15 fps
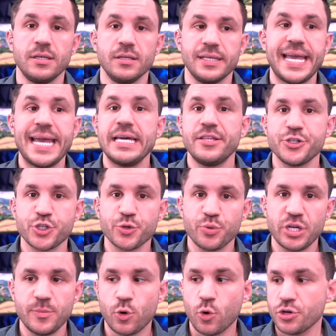Can the
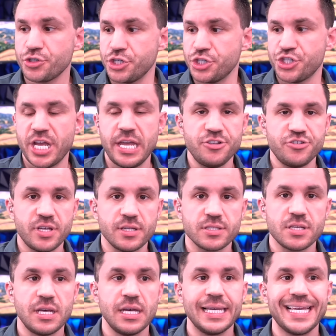Supreme Court just change things?
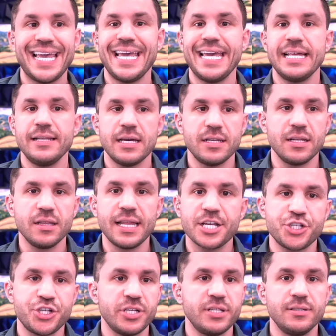Can an
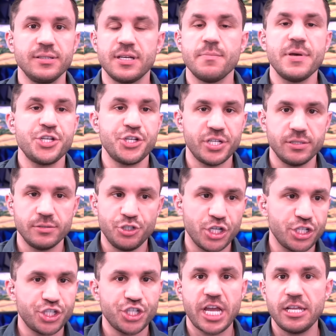election commission
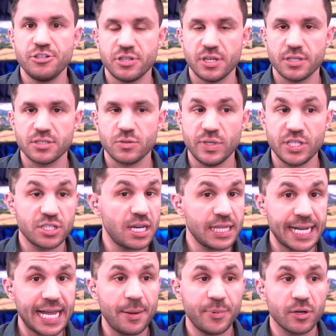just change things? We saw that
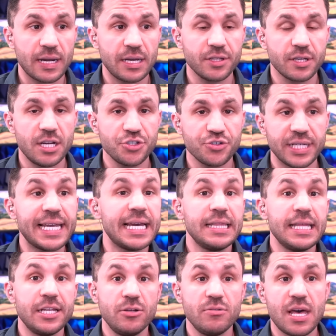happen around the country. Can
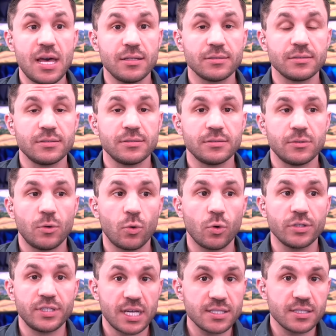they do that? Or
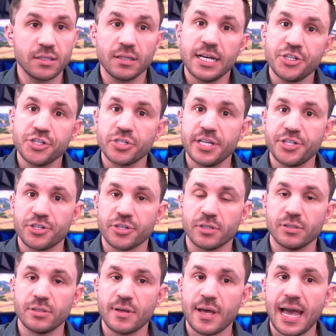does the legislature
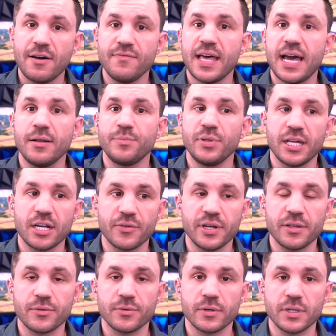have that plenary
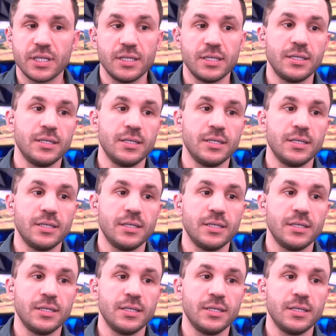authority?